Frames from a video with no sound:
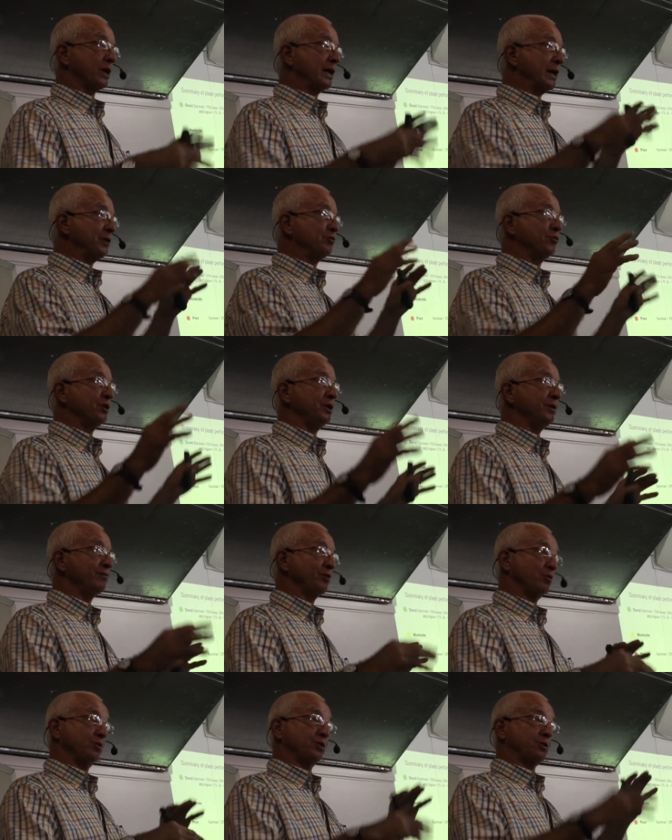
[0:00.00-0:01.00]
100
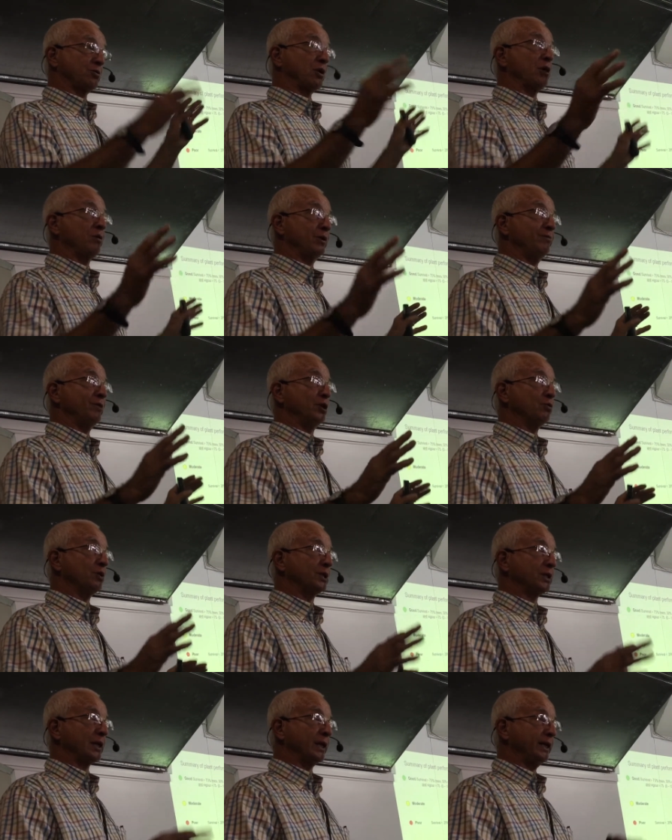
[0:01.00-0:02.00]
if it was growing
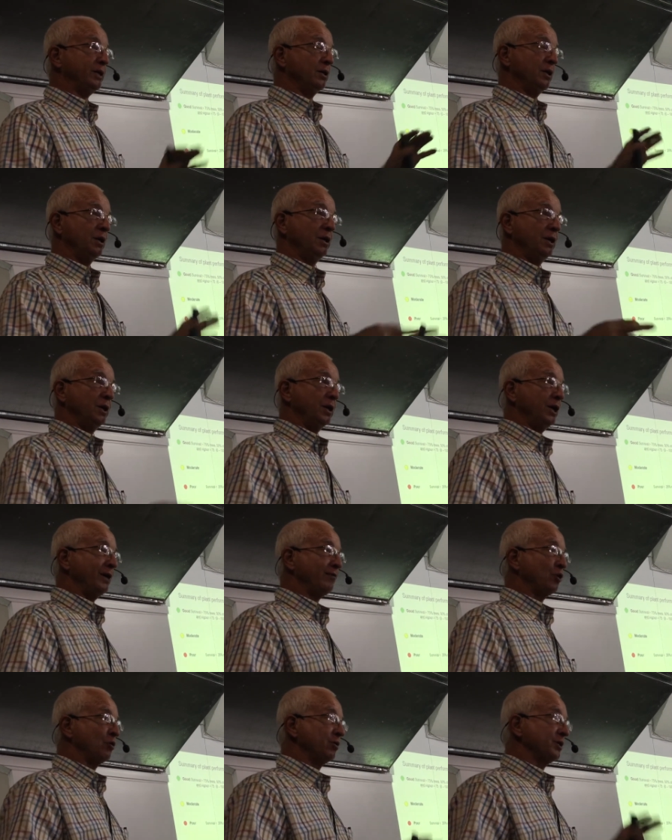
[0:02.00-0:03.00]
vigorously.
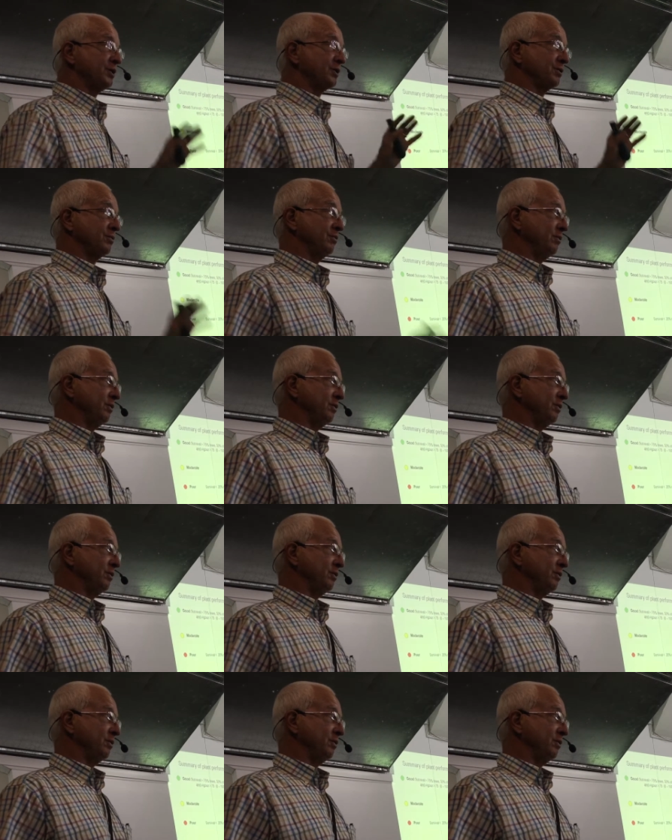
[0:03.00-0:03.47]
If it was